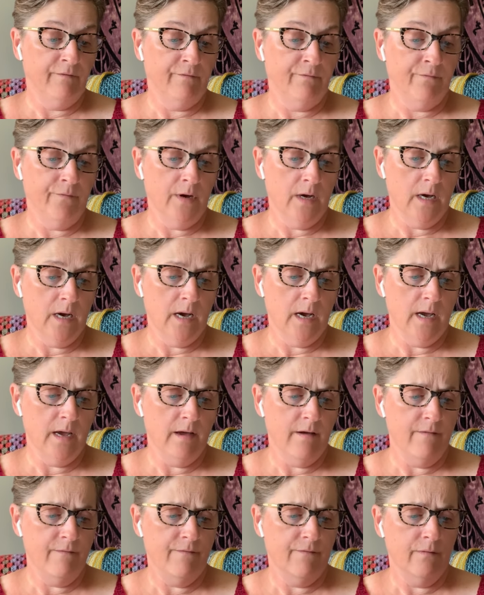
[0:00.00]

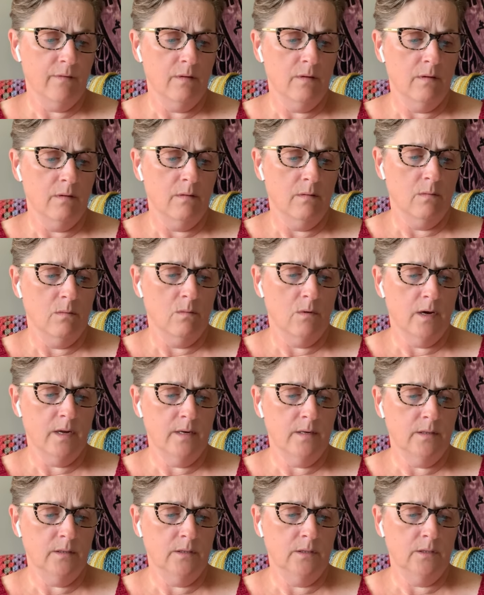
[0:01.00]
Five,
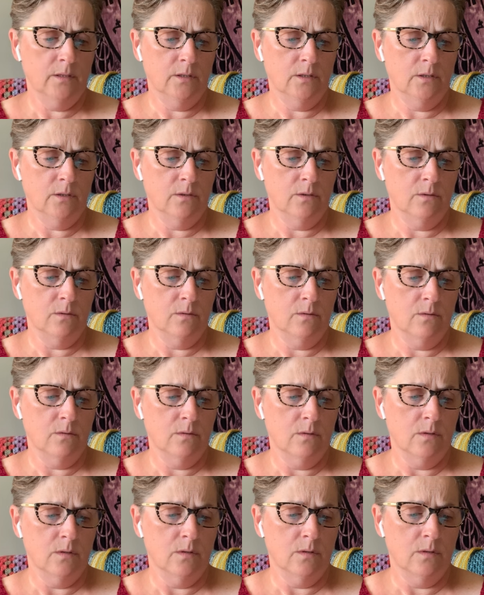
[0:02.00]
one, two,
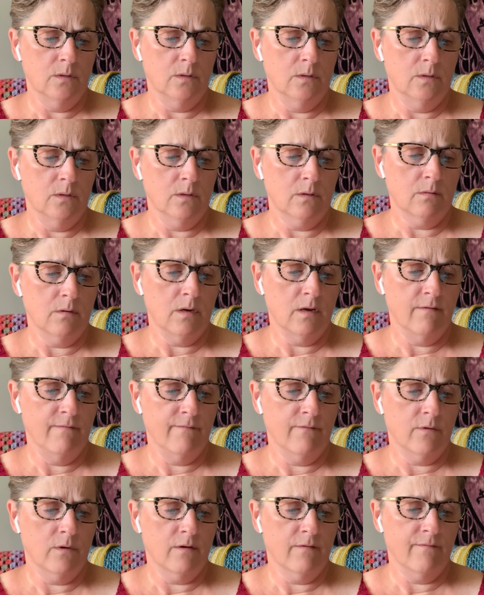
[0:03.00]
three,
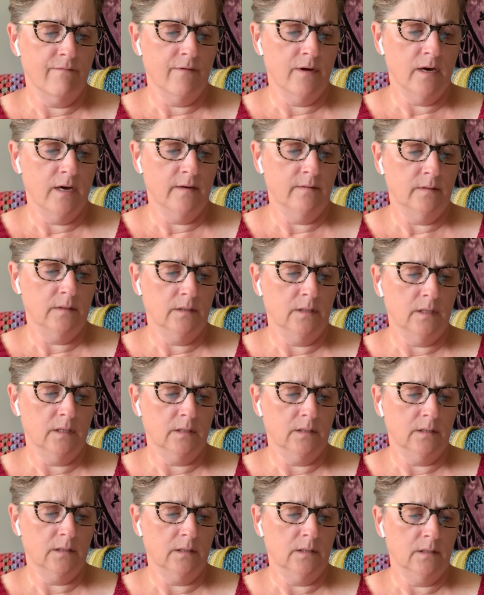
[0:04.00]
four, five,
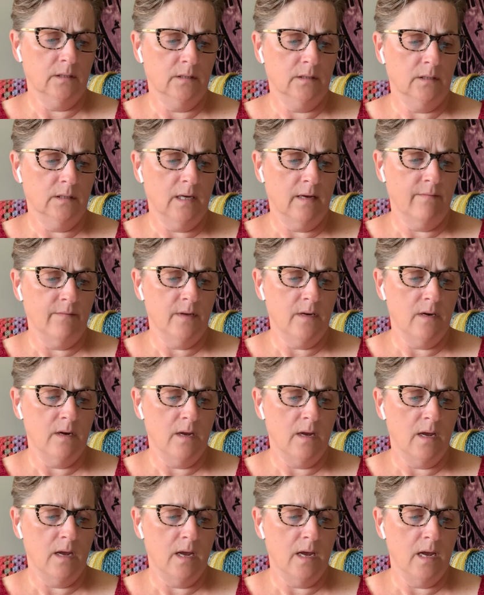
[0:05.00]
six, seven,
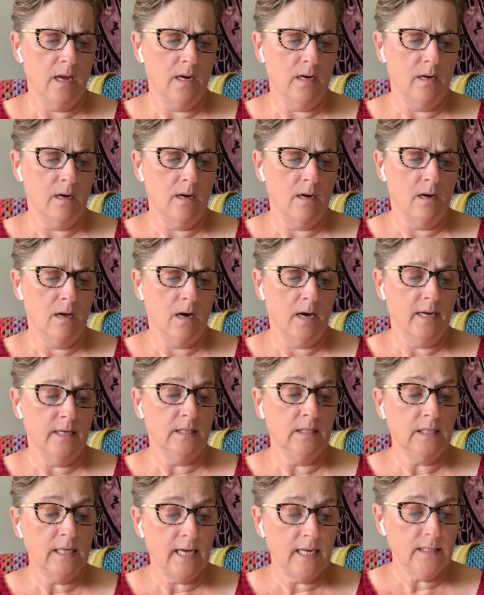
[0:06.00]
eight, nine,
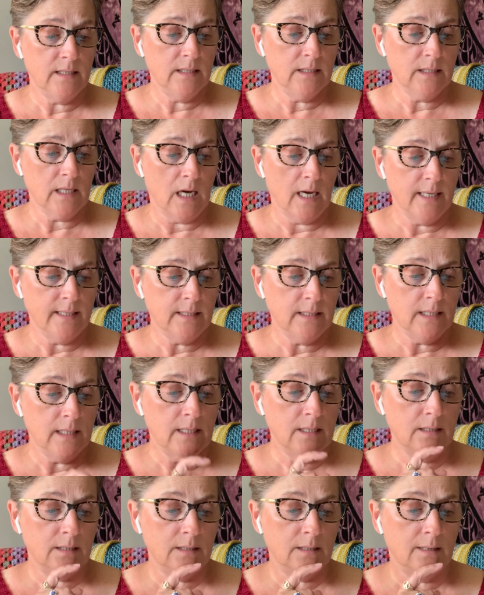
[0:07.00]
ten
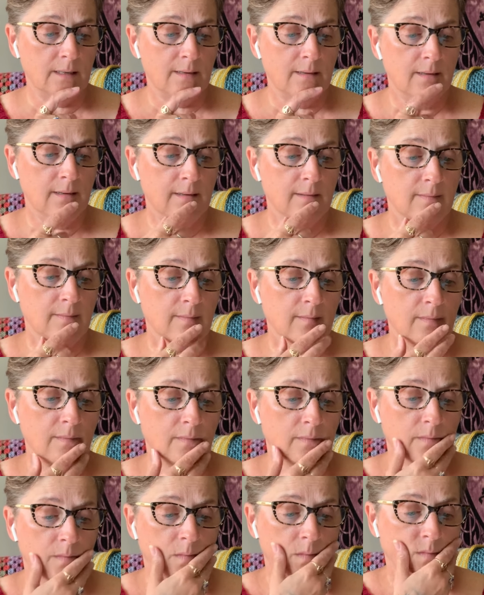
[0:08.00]
sizes,
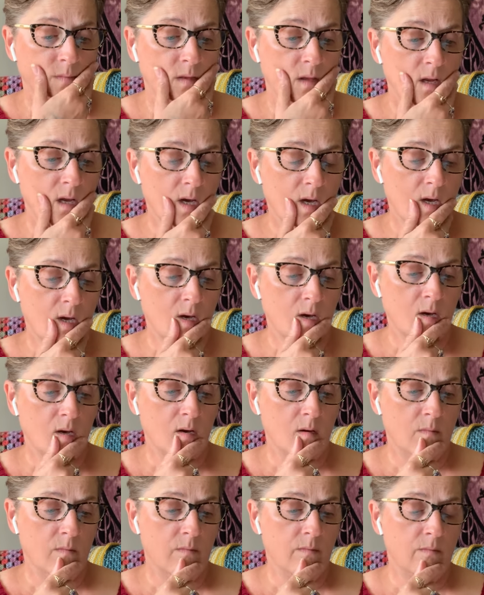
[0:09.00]

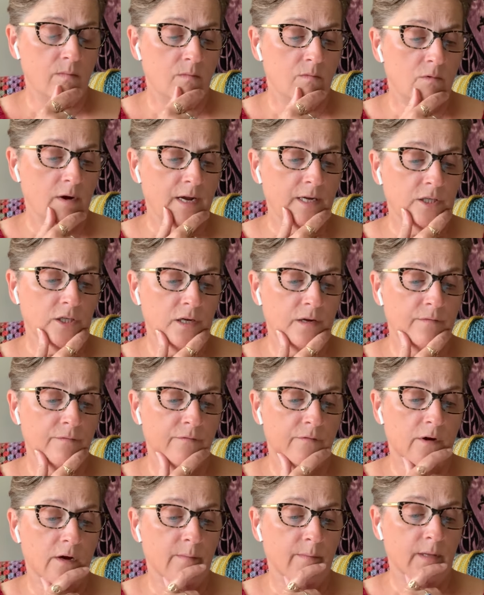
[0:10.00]
um, ranging
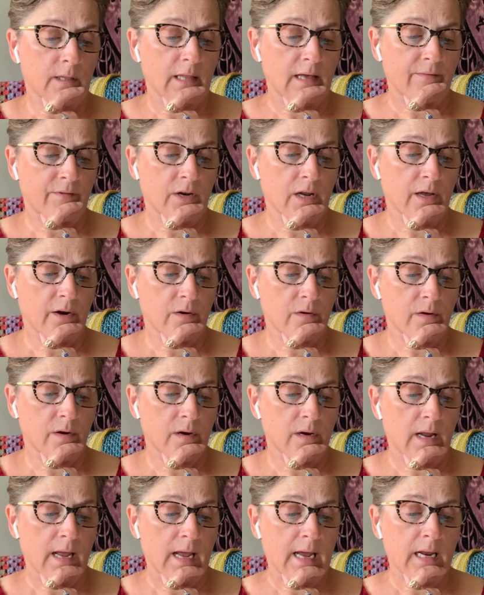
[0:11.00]
from
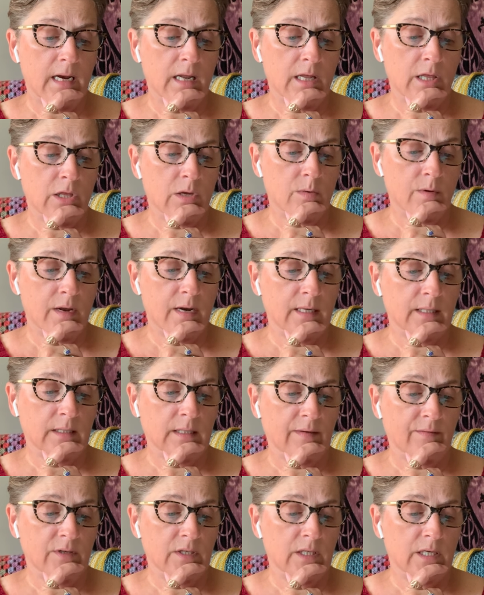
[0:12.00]
1,183 to
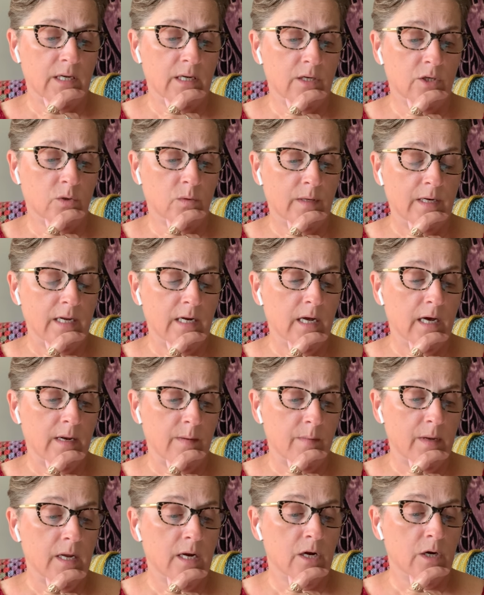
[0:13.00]
1,729
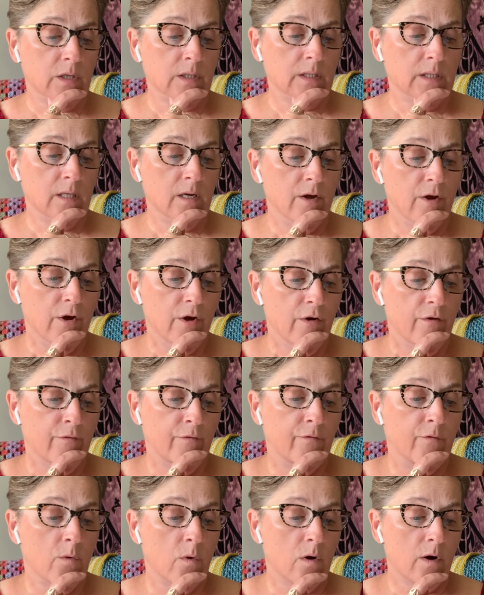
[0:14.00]
meters,
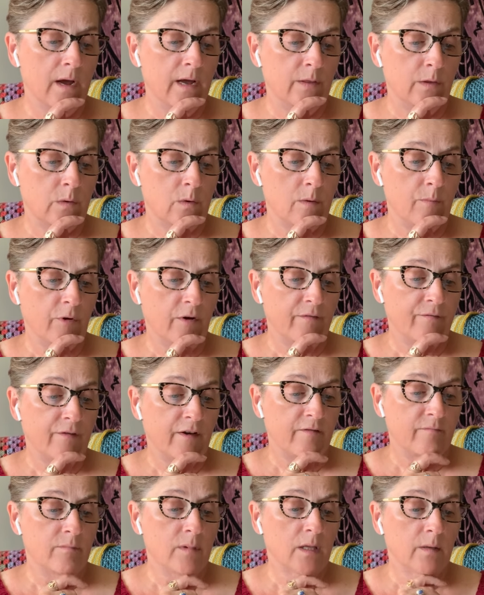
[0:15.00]
four and
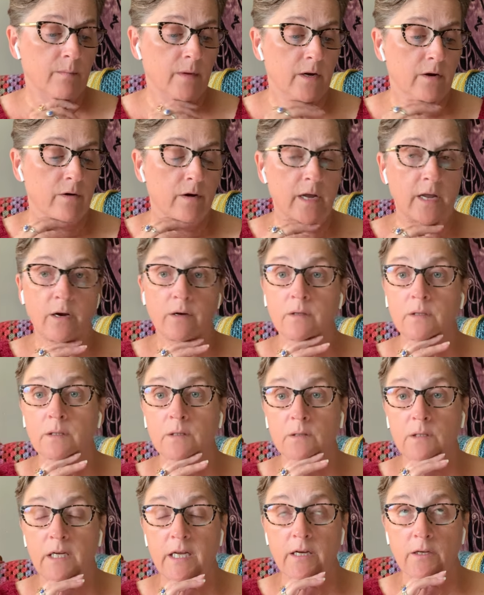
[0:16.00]
3.5 millimeter needles,
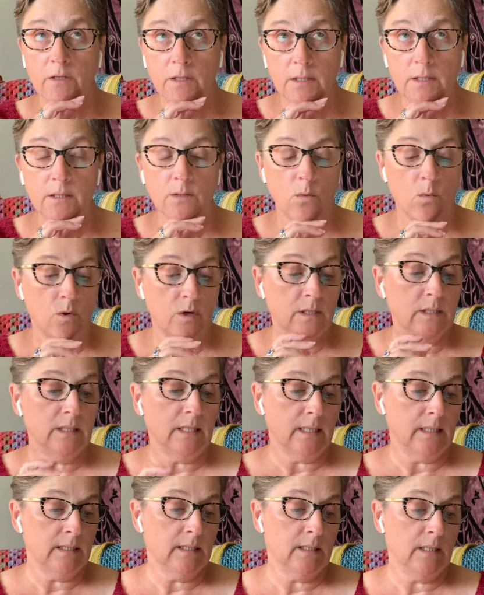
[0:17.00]
needles or
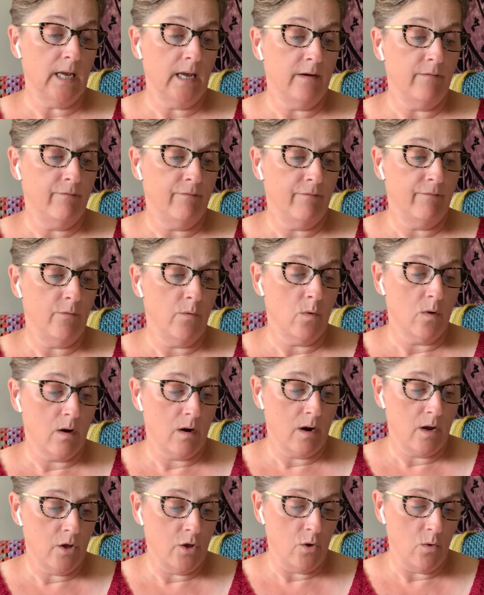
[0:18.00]
six and
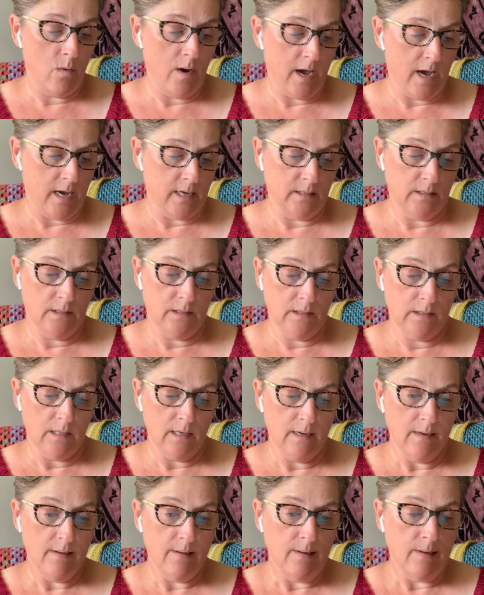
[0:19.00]
four US.
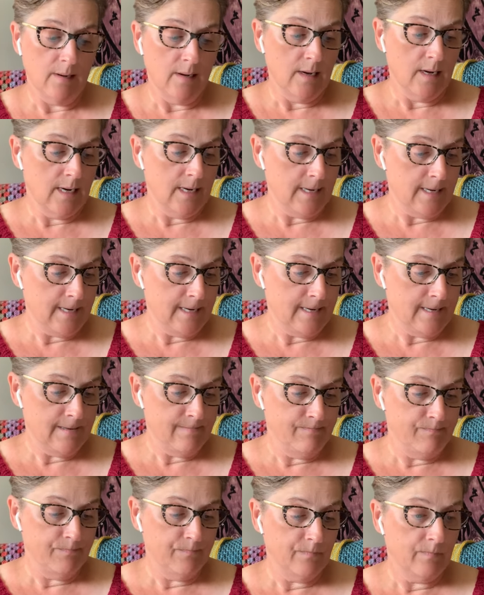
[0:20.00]

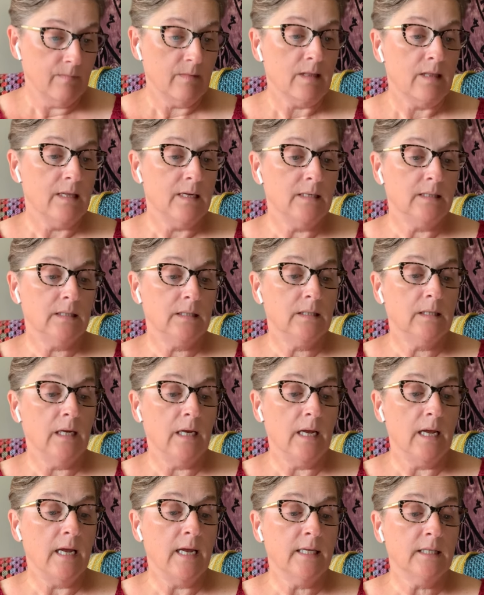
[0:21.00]
Um, let's
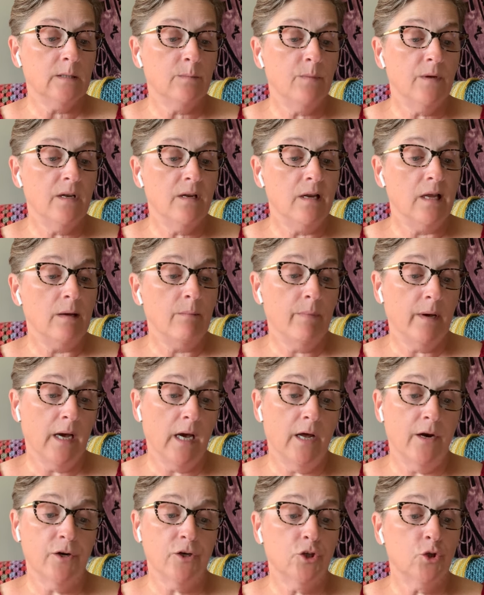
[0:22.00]
see, it's been knit by
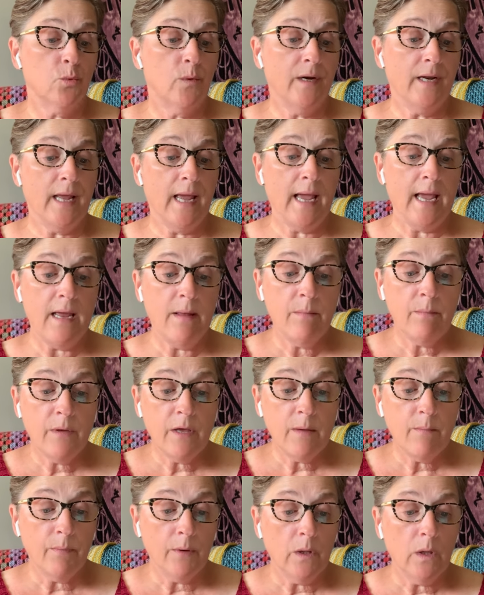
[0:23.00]
128
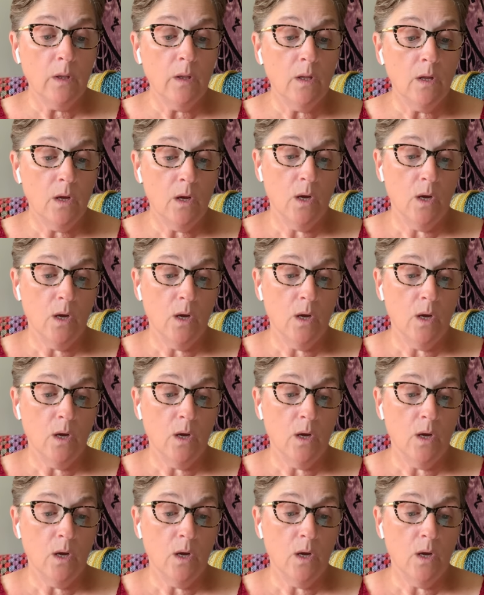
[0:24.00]
people.